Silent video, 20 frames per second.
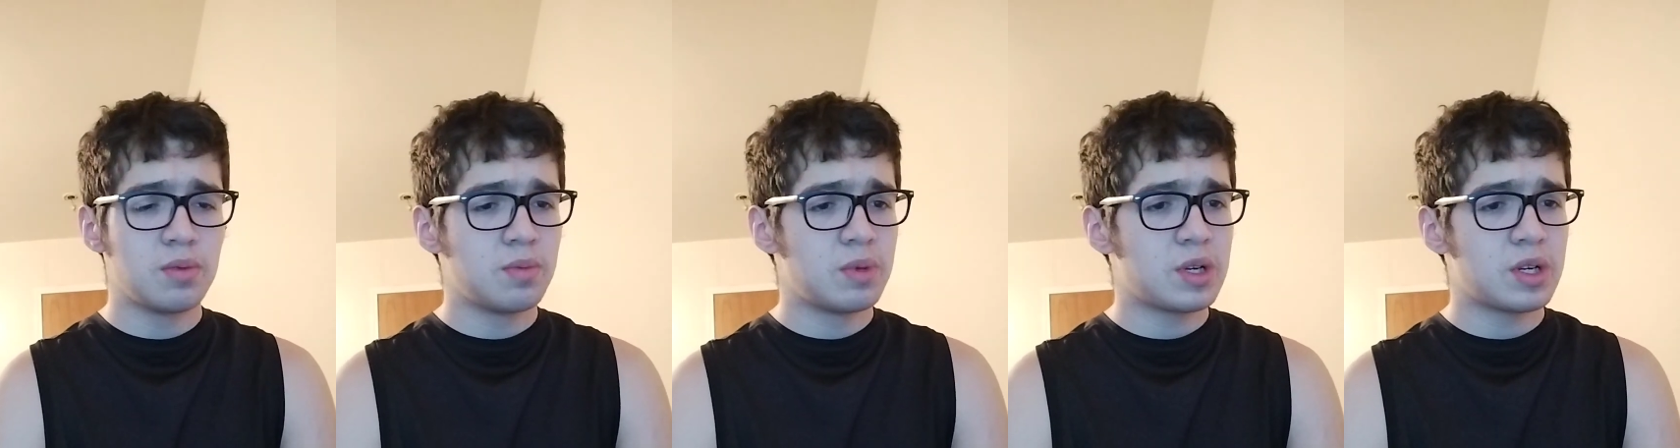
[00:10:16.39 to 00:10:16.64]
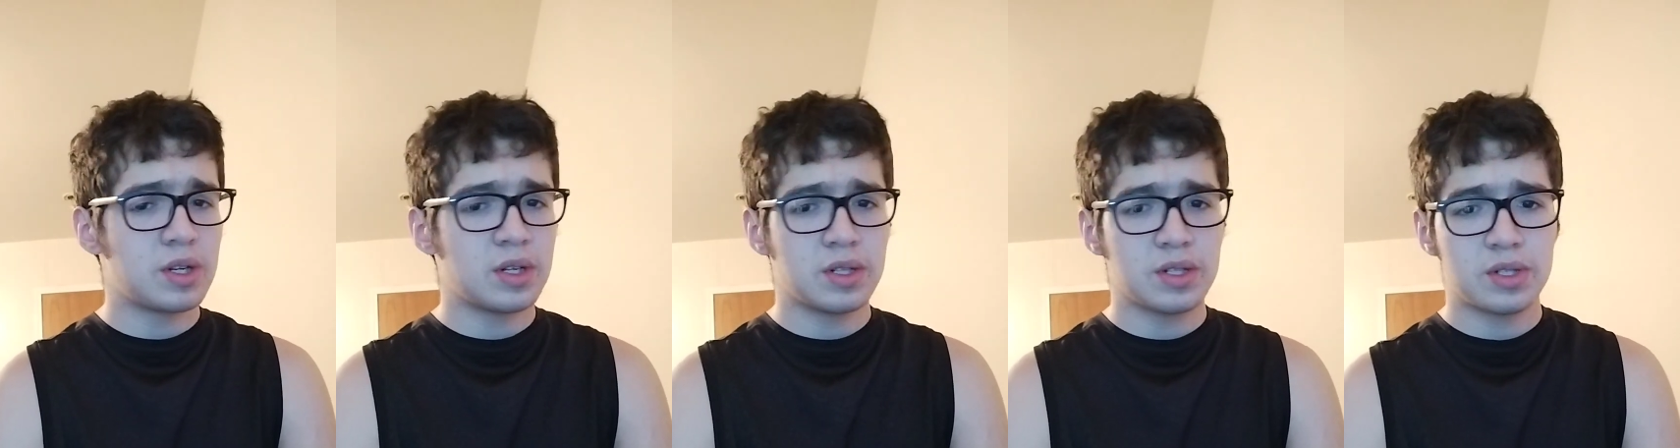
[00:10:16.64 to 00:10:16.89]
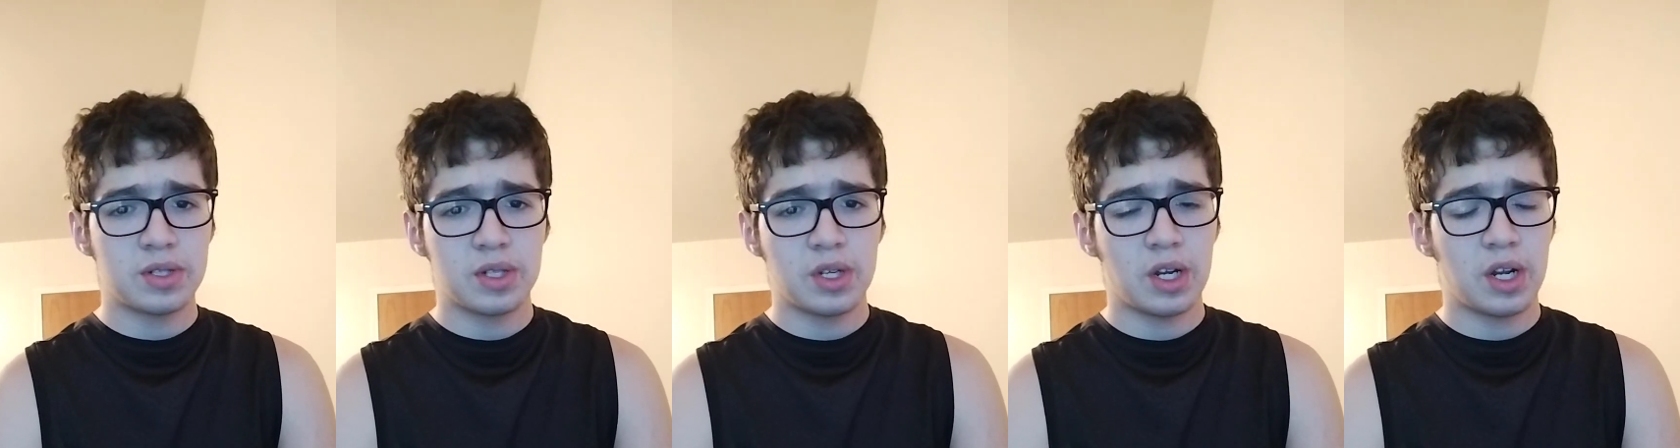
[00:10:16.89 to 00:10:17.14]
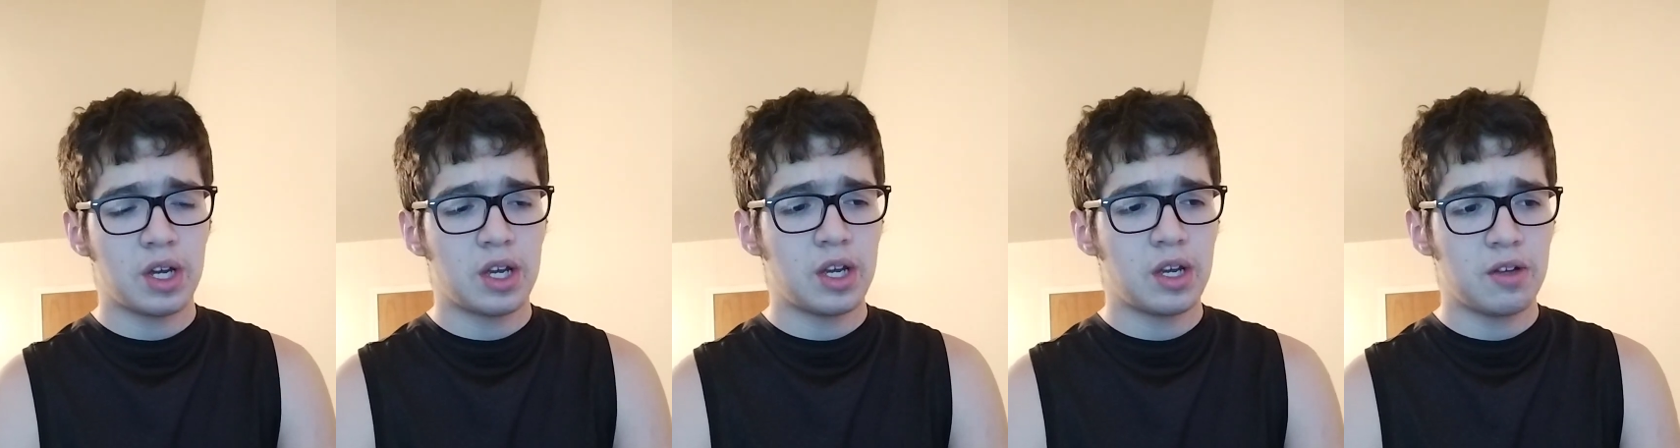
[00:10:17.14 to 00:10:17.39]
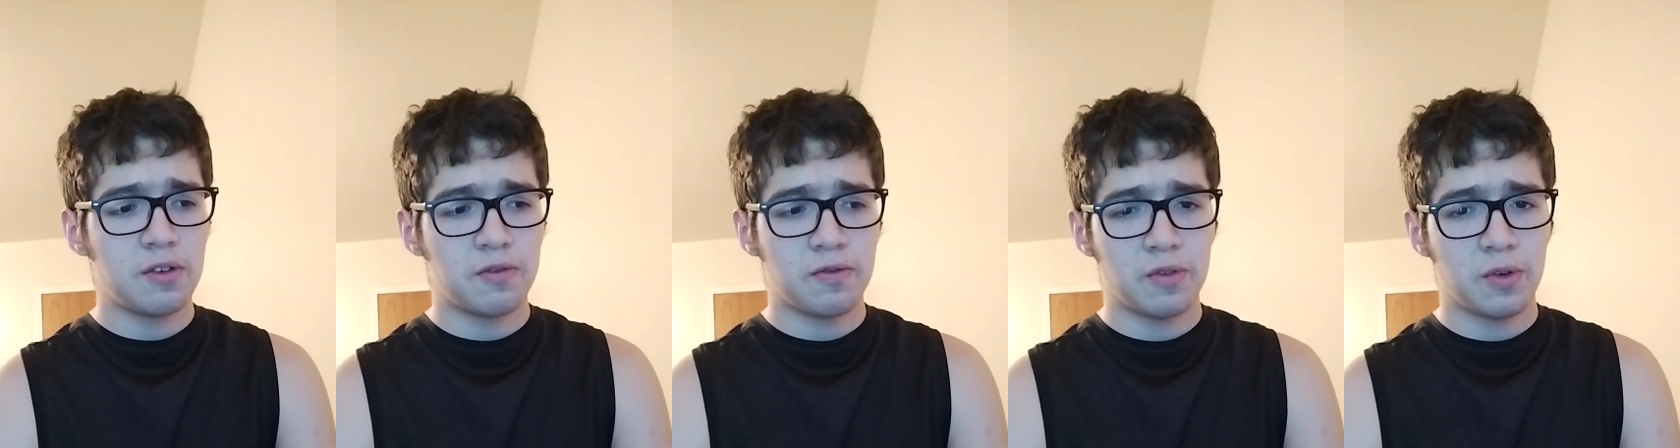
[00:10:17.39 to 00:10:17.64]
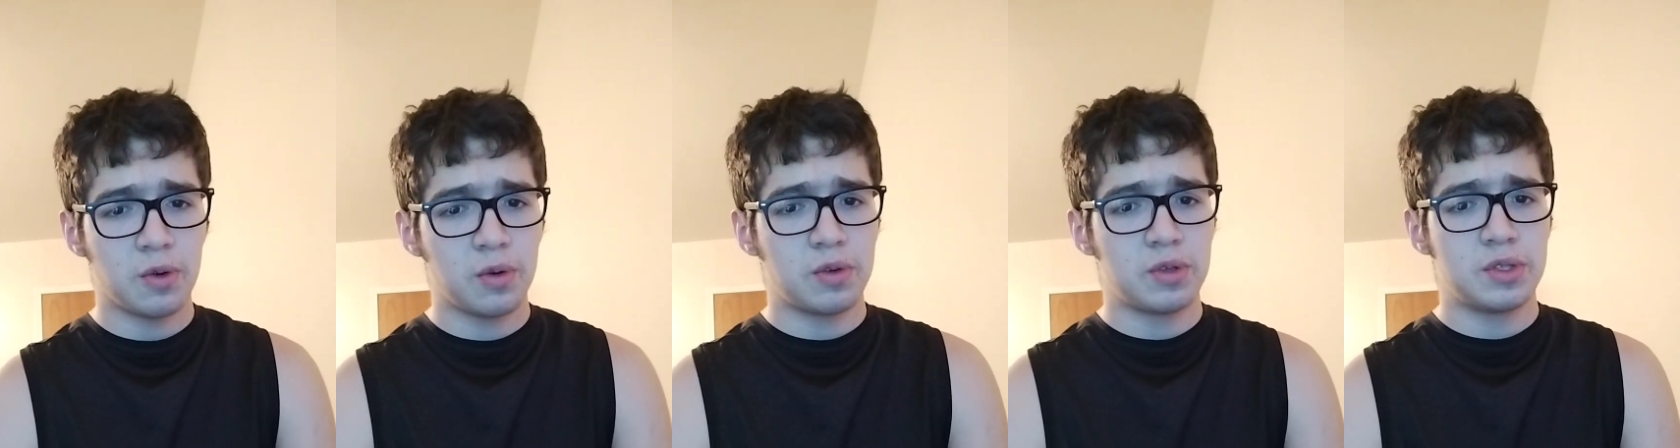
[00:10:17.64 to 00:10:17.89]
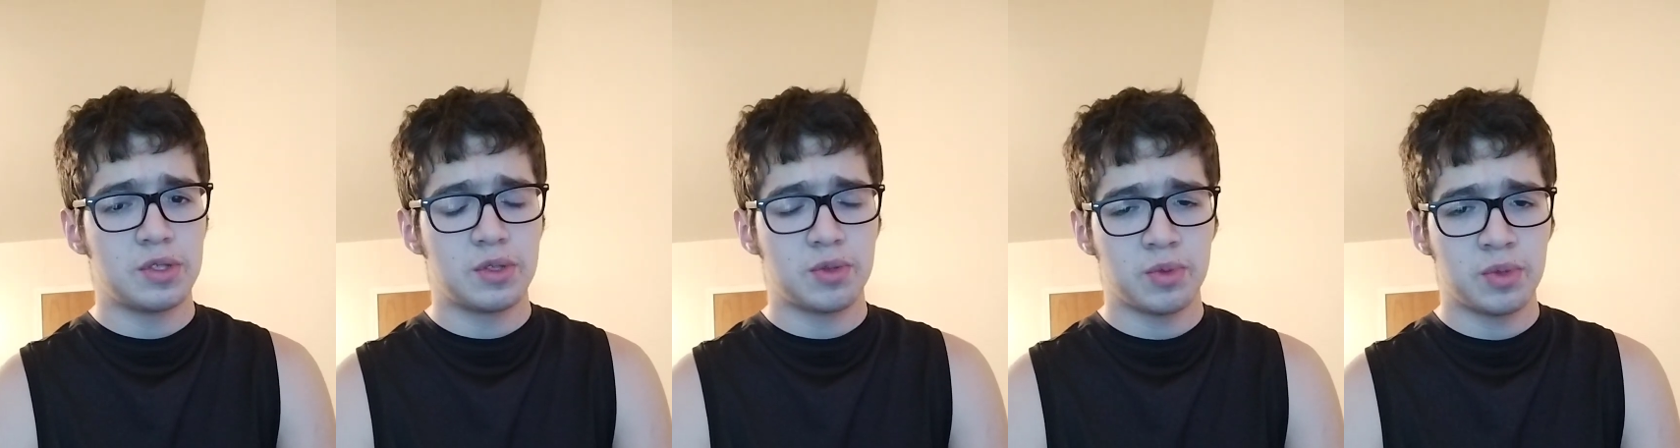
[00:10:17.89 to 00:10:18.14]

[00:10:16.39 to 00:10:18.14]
because that I hate furries,